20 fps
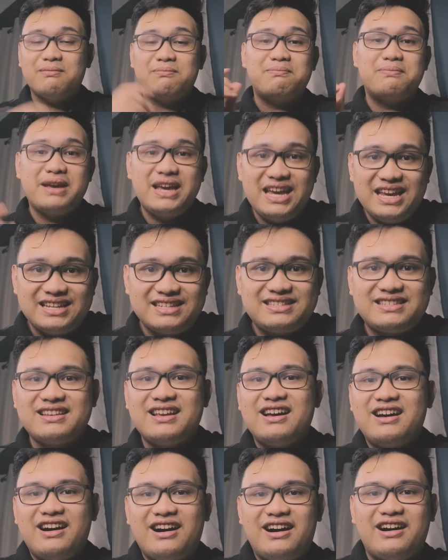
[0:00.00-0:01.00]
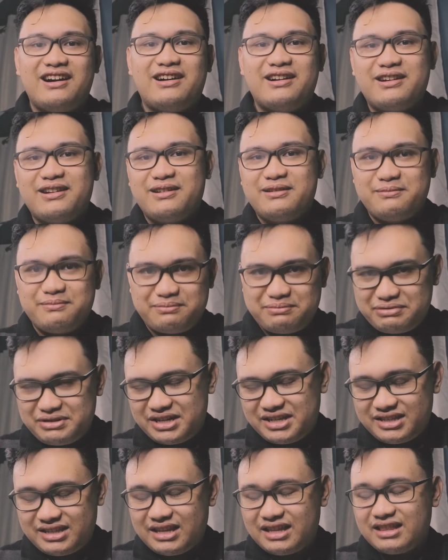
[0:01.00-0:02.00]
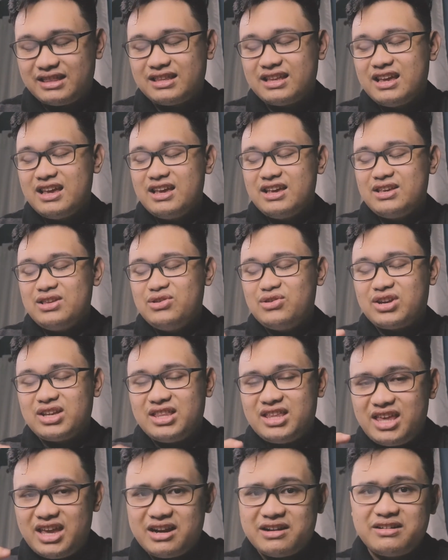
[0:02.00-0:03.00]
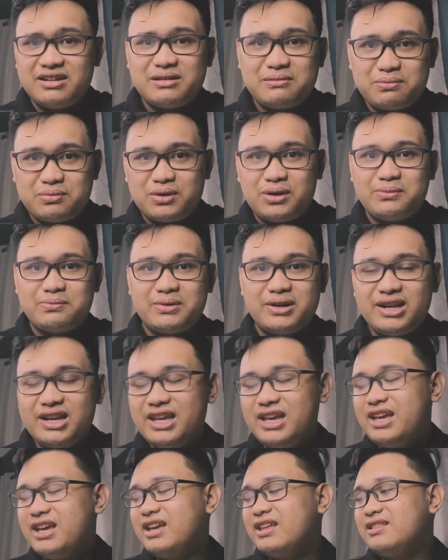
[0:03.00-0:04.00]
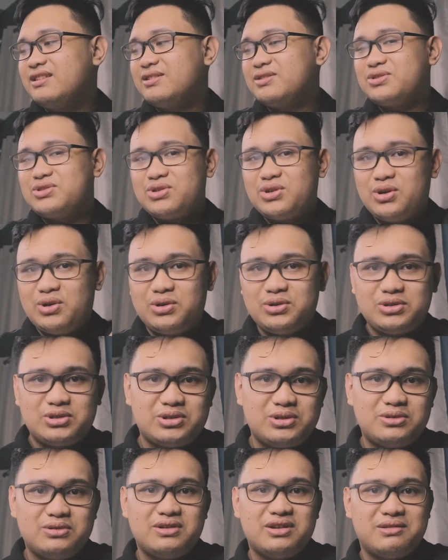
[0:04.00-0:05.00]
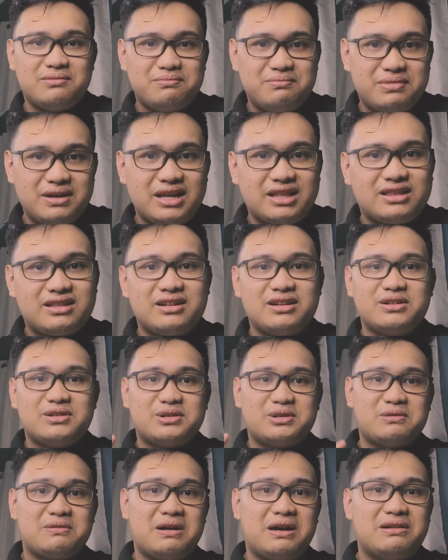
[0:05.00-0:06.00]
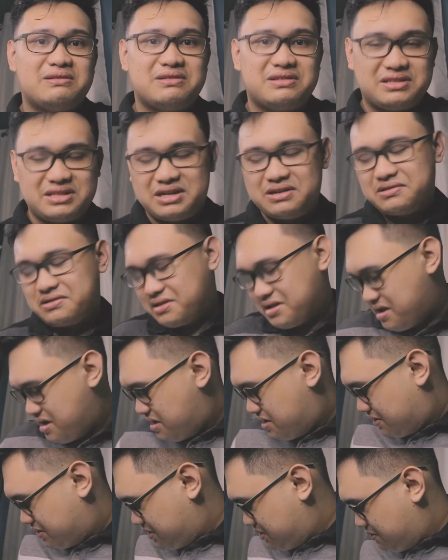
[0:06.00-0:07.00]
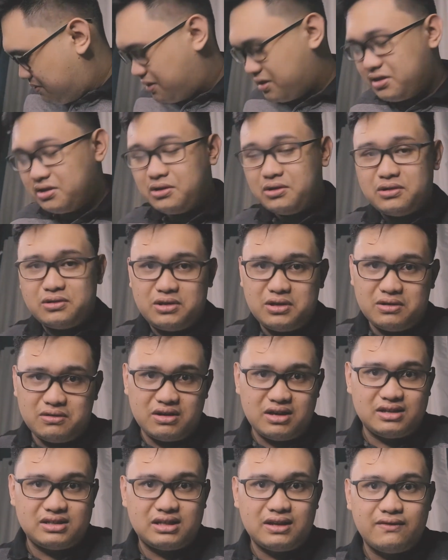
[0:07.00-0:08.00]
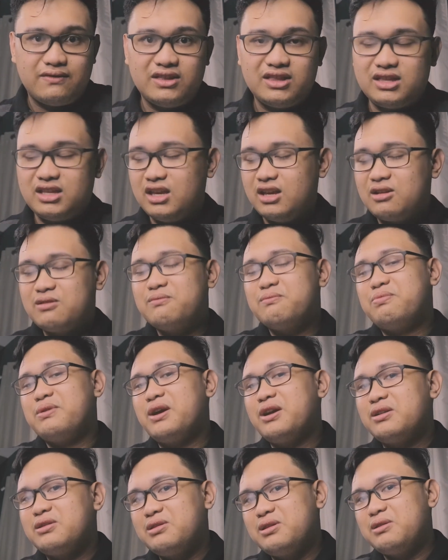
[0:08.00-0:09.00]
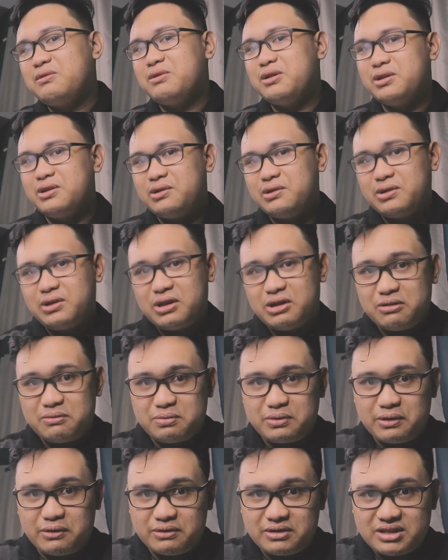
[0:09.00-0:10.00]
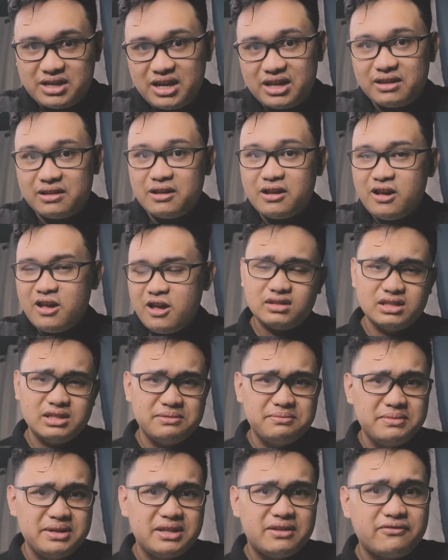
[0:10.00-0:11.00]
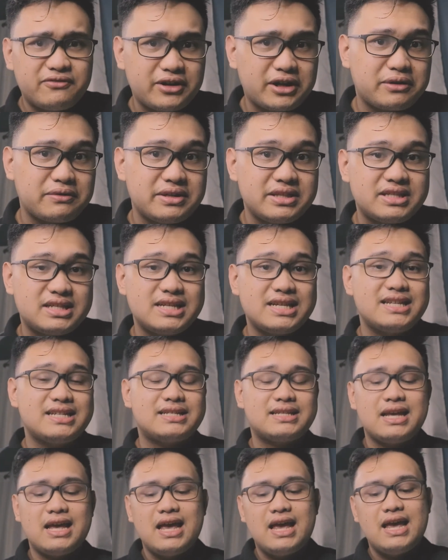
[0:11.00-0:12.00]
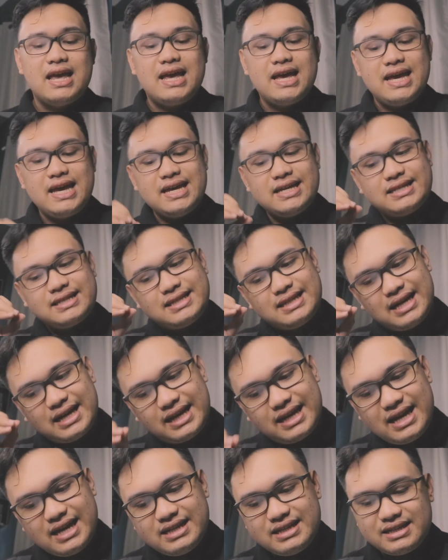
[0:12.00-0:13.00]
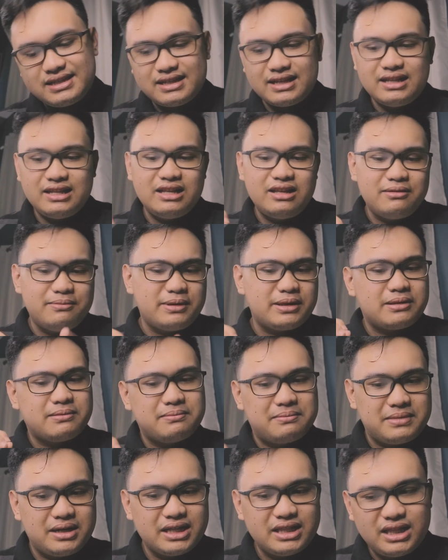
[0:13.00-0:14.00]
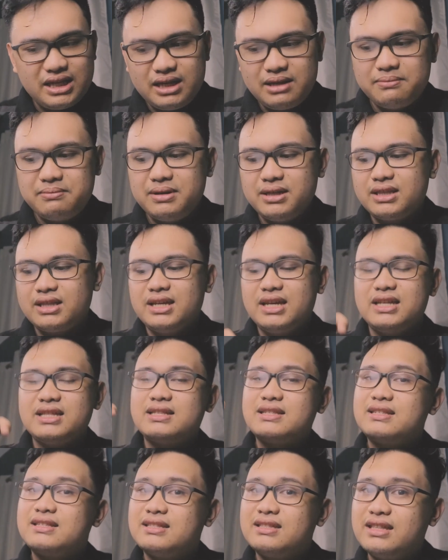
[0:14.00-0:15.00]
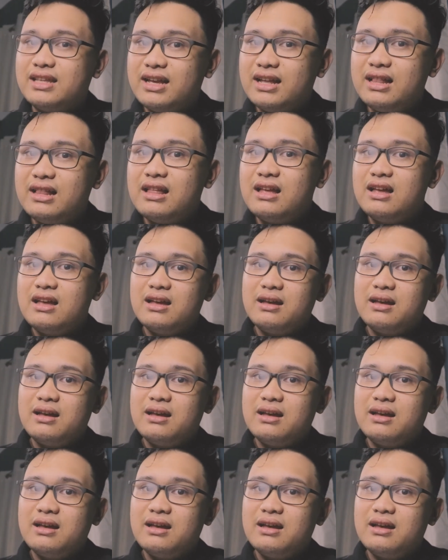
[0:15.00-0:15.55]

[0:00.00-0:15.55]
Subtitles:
bass are present. You can hear it properly, and there's also a better surround sound on the OneOdio A70 compared to the OneOdio Pro 10. The mid frequencies is, again, it's a little bit muddy, but it's still